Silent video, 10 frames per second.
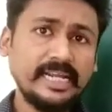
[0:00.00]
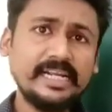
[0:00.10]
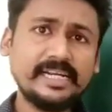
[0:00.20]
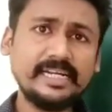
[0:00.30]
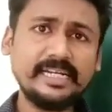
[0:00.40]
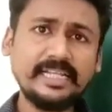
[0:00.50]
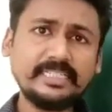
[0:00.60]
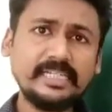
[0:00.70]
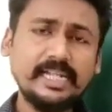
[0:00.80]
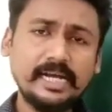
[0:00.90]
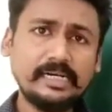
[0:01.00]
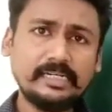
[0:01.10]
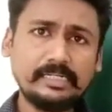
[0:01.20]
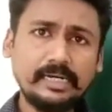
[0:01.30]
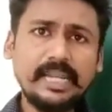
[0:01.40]
it contains
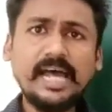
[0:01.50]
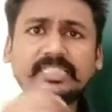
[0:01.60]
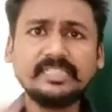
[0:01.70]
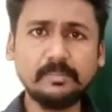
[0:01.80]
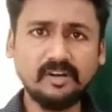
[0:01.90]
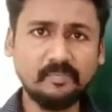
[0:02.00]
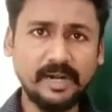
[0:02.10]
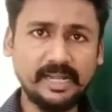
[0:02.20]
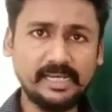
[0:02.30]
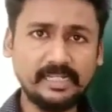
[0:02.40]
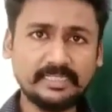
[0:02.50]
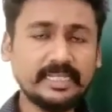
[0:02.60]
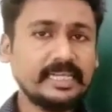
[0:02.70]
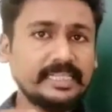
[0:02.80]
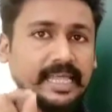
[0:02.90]
a large number of particles.